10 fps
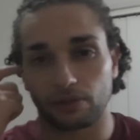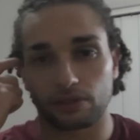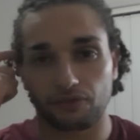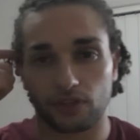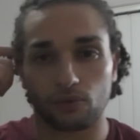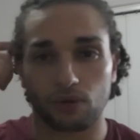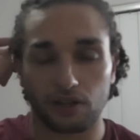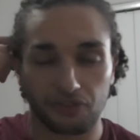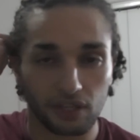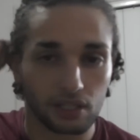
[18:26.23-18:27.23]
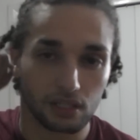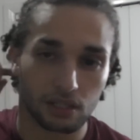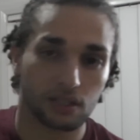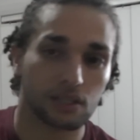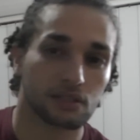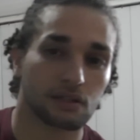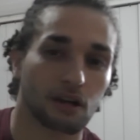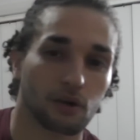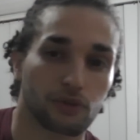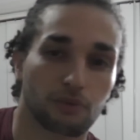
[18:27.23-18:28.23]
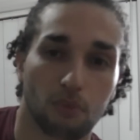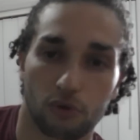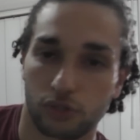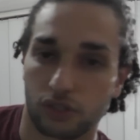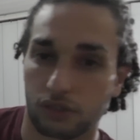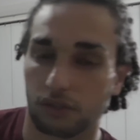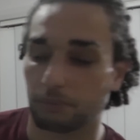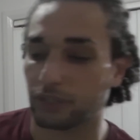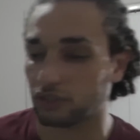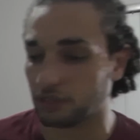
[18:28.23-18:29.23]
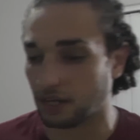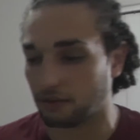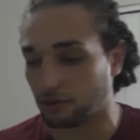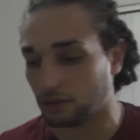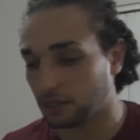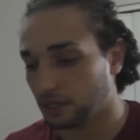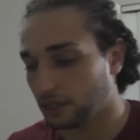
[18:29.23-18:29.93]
In featherweight, I think he's the guy with the most submissions ever.